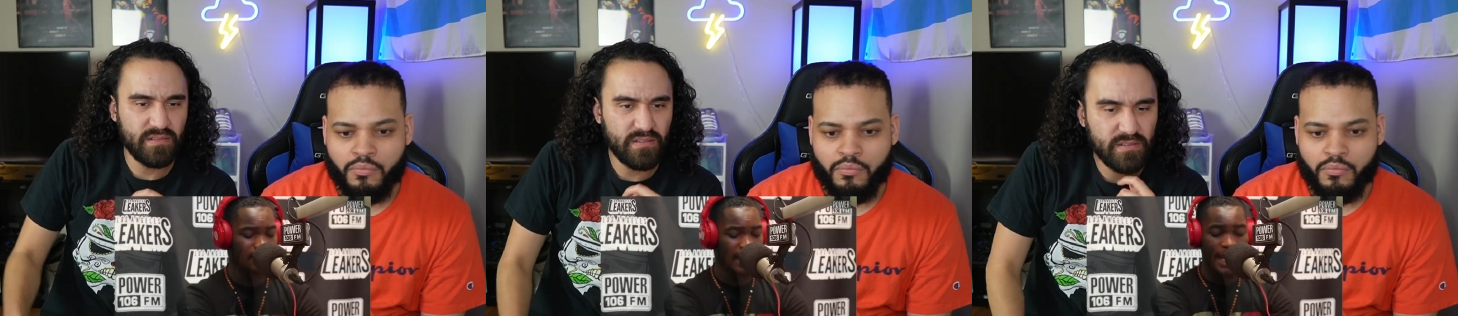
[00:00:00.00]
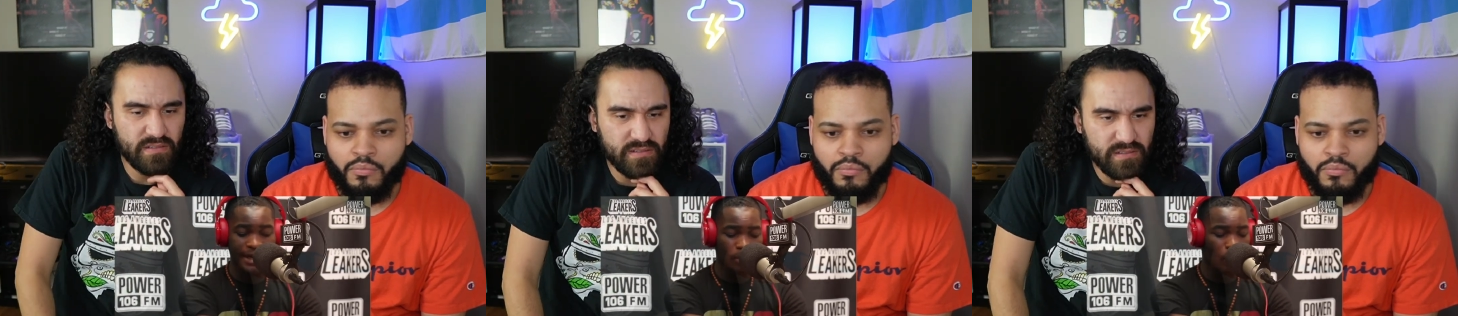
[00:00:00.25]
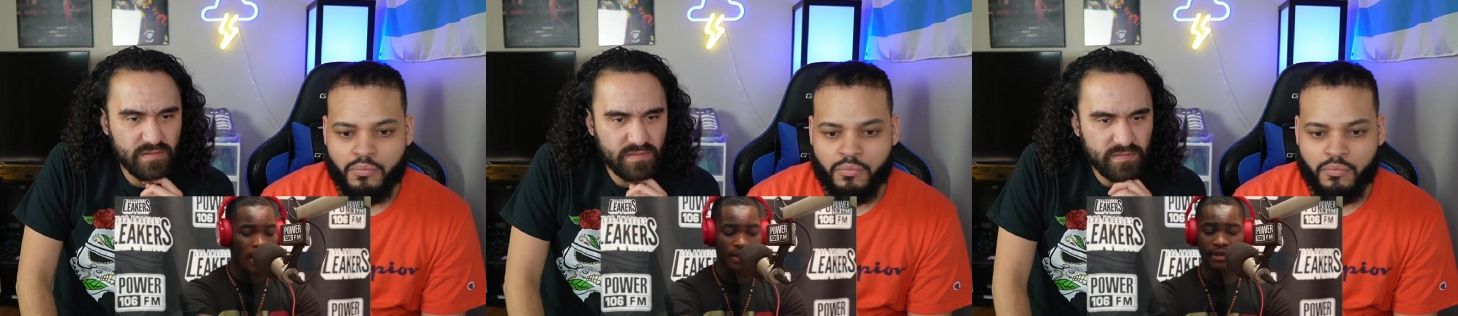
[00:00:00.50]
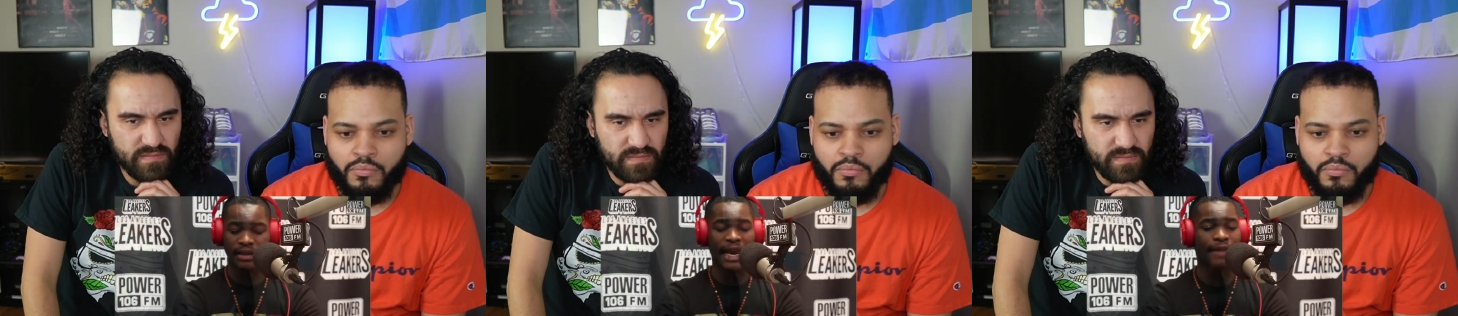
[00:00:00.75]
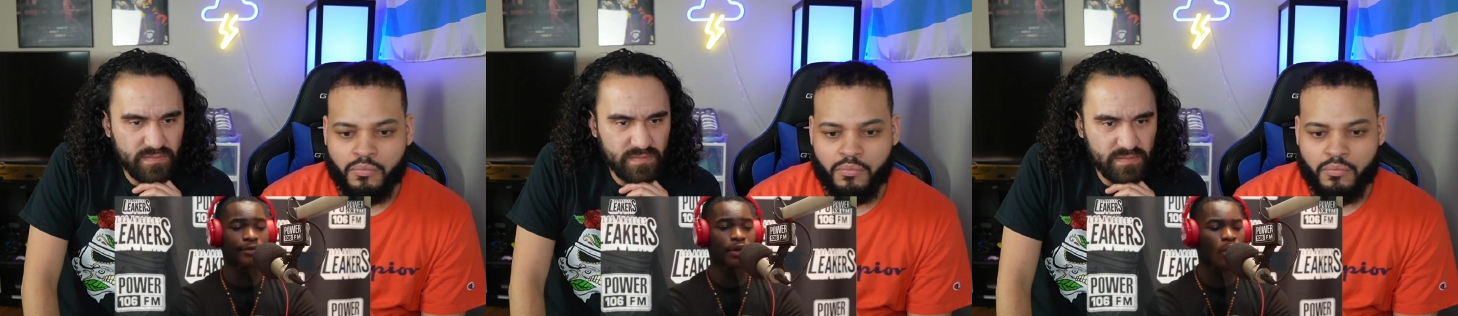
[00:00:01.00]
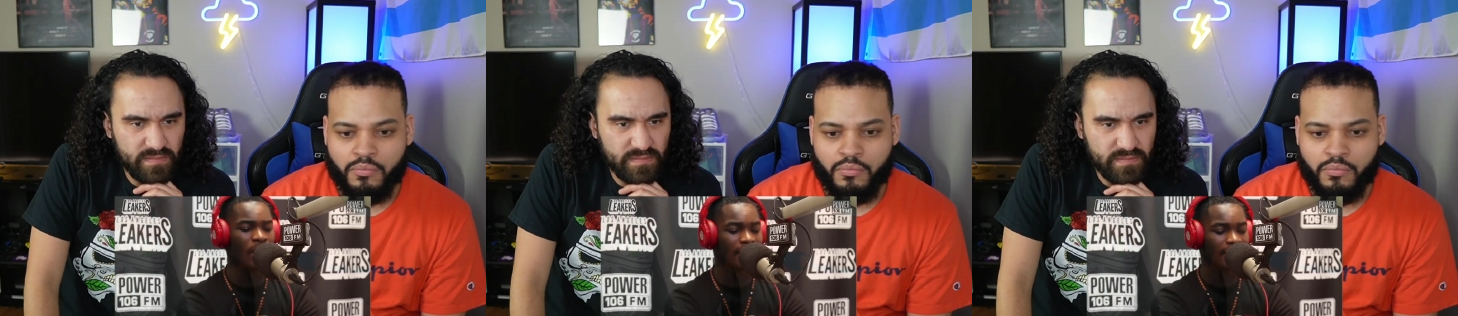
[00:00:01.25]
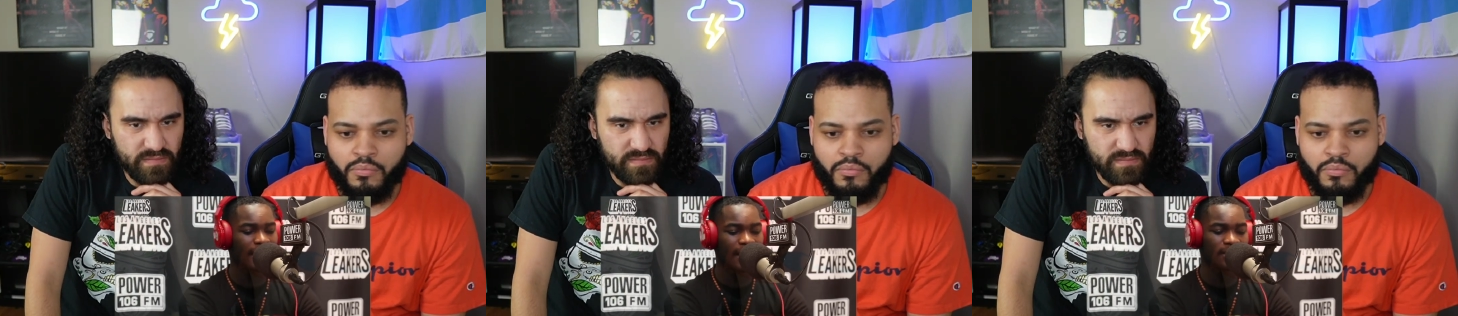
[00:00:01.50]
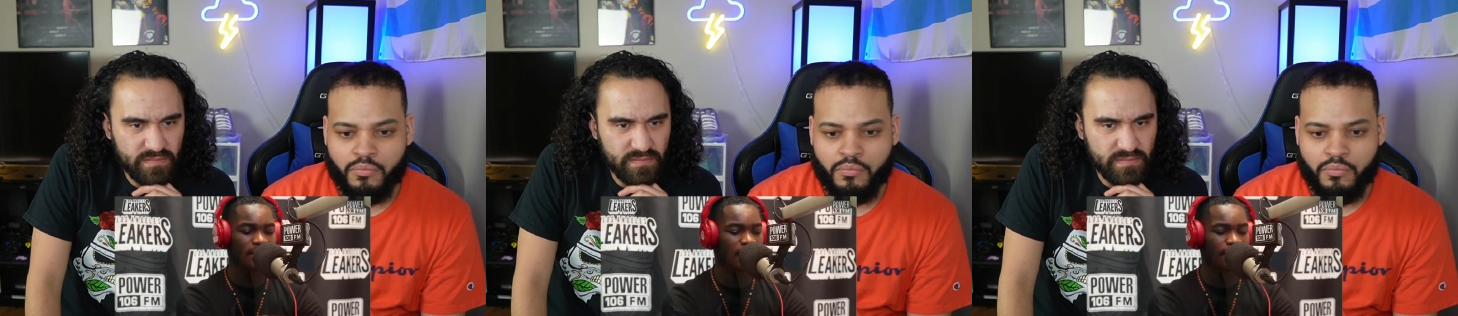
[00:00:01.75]
Speaker 1: to anyone and everyone that
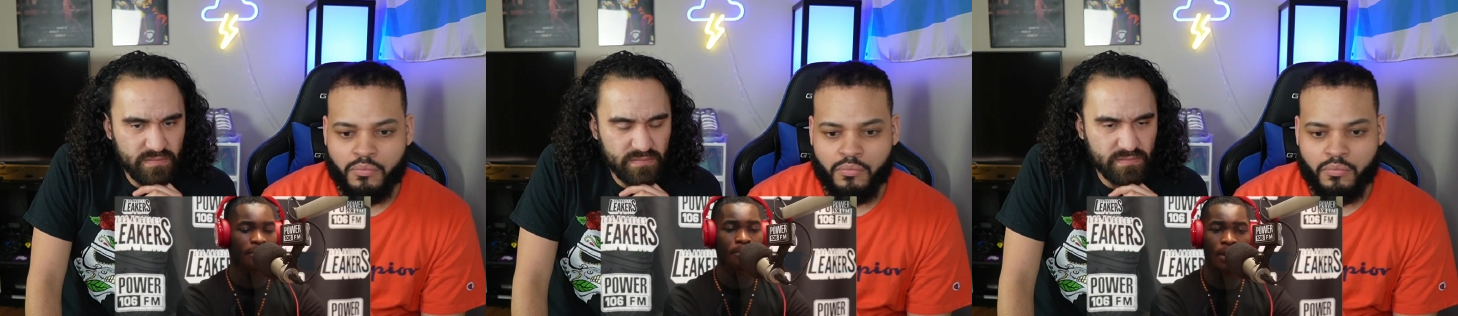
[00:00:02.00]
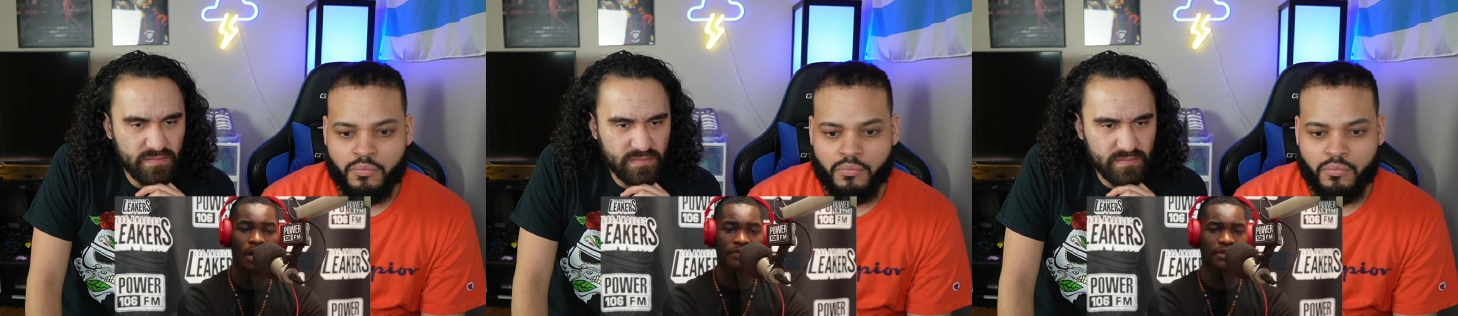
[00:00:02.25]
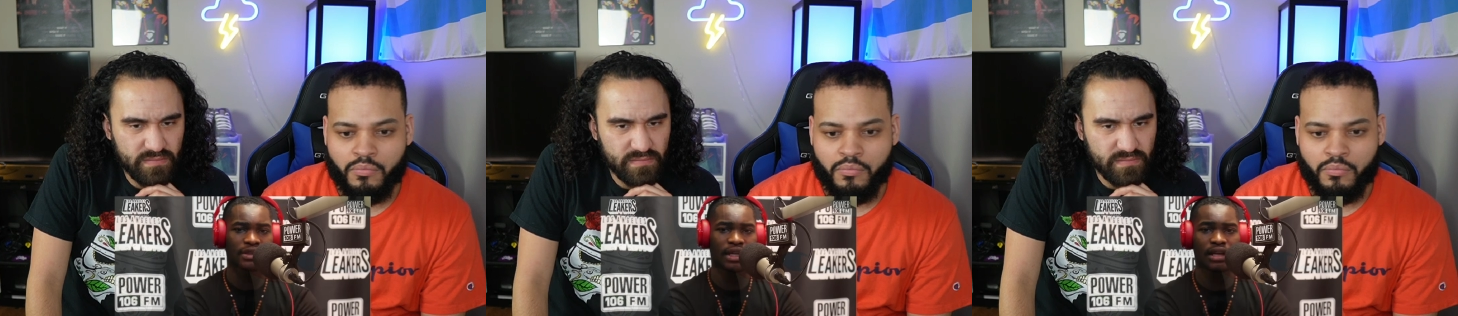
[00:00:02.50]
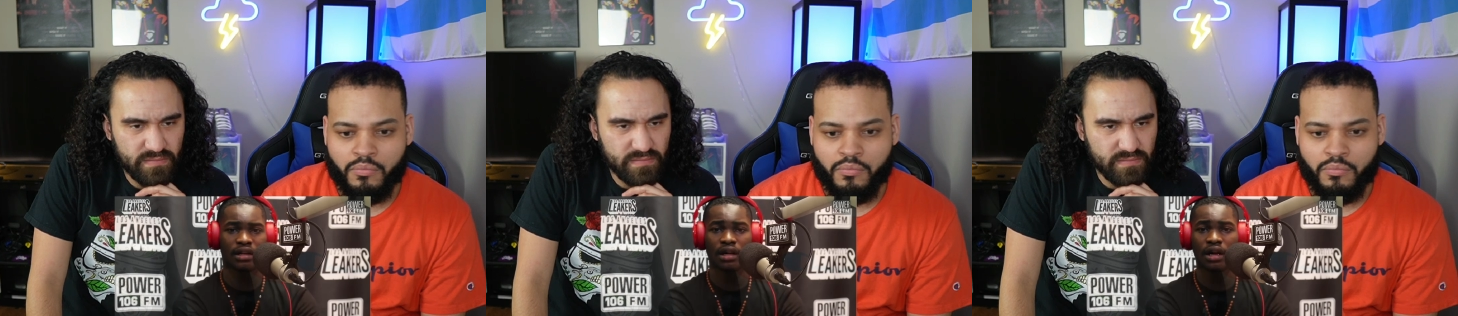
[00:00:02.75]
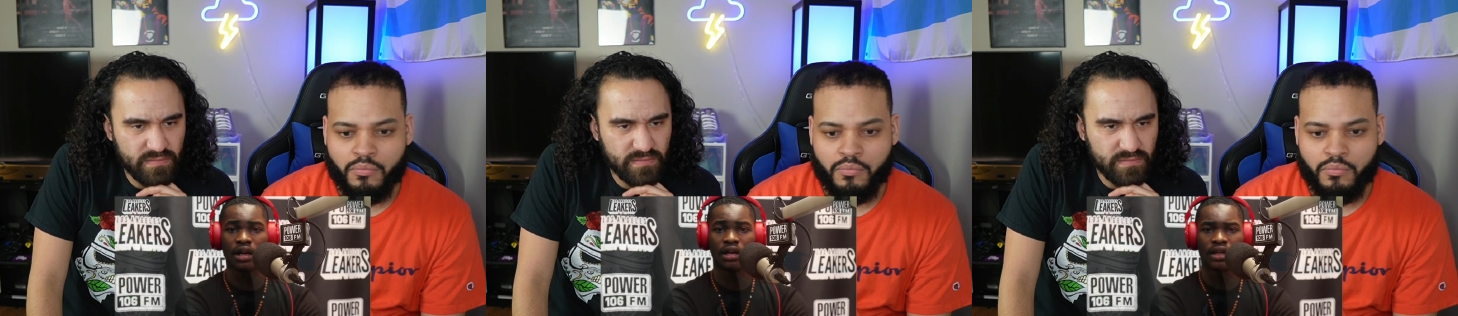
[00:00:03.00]
there's a different path to take,